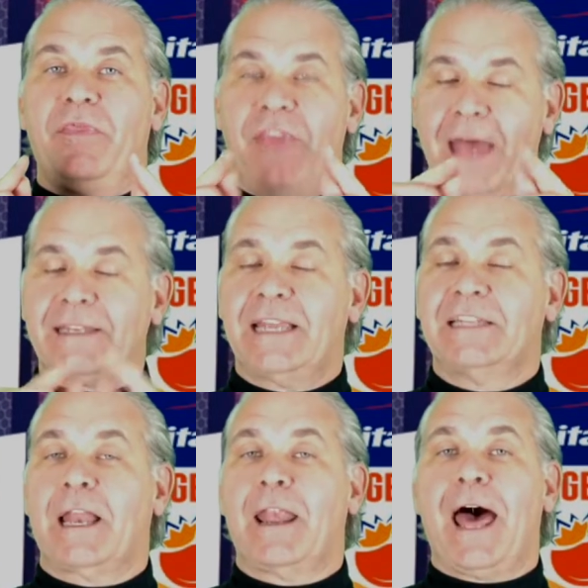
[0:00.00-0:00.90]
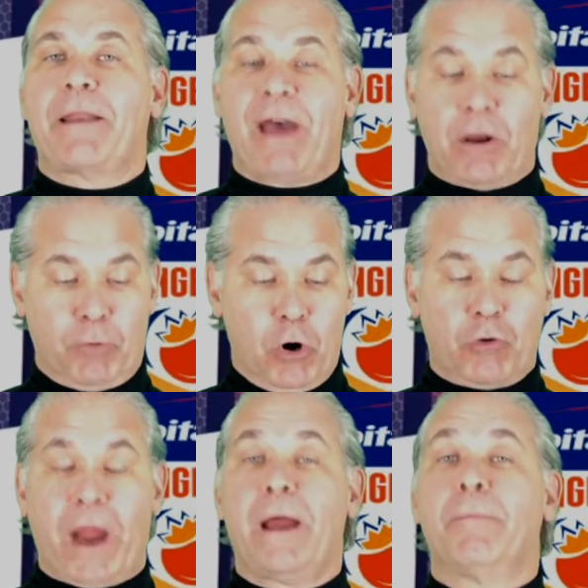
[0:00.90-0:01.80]
That says a lot about a
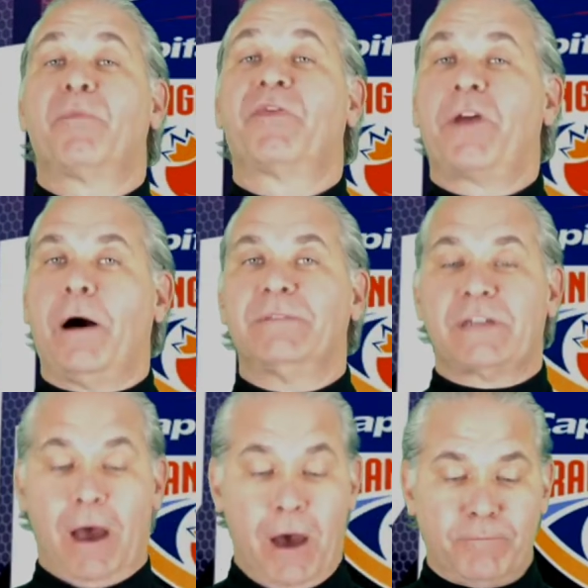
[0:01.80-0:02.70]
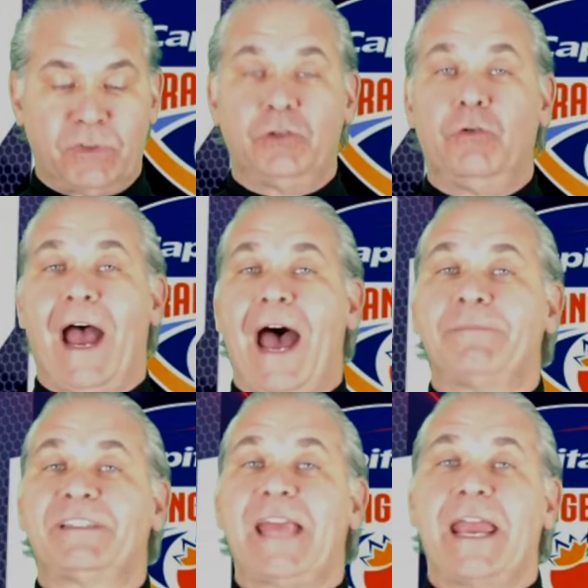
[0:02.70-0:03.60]
program. Thumbs up to
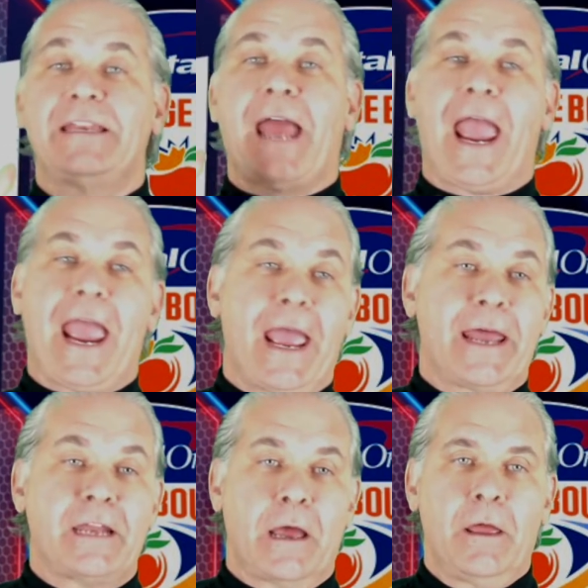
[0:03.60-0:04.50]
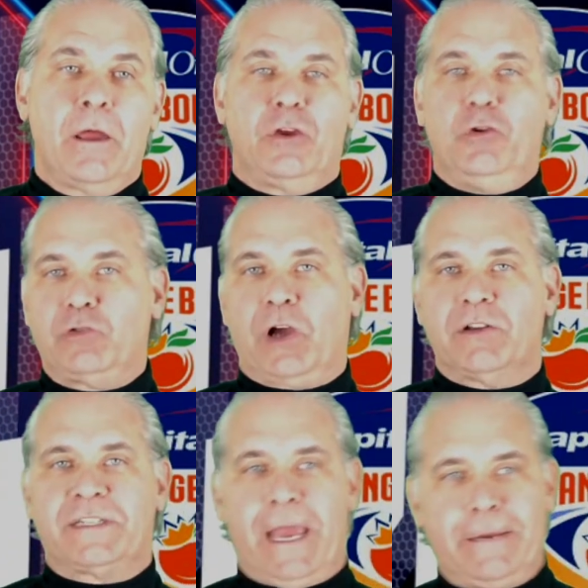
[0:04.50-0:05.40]
App State and Utah
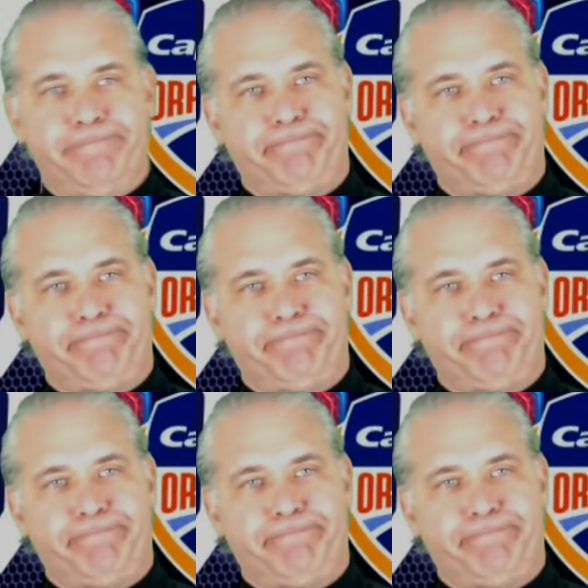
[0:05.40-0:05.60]
State.